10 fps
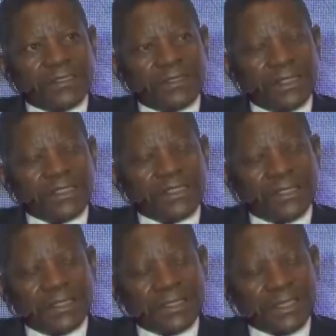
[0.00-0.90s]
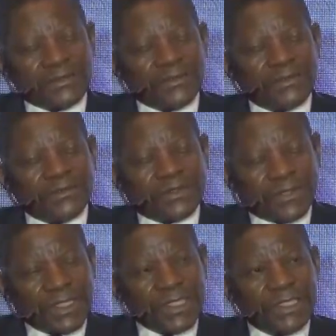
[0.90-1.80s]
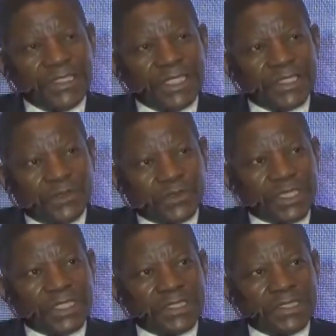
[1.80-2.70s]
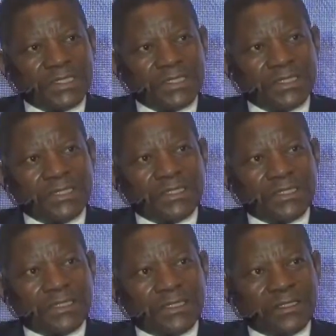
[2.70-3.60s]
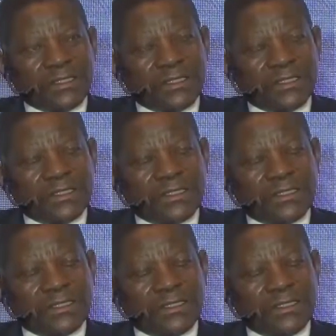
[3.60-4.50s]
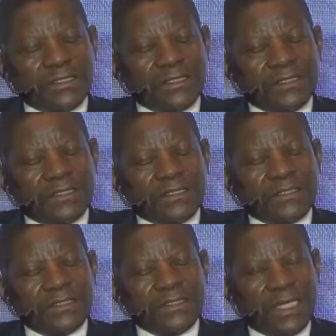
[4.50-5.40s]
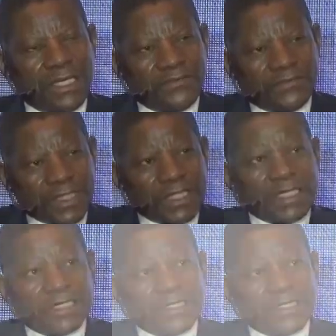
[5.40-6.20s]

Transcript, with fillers: that they just want to train young doctors. Mm in Africa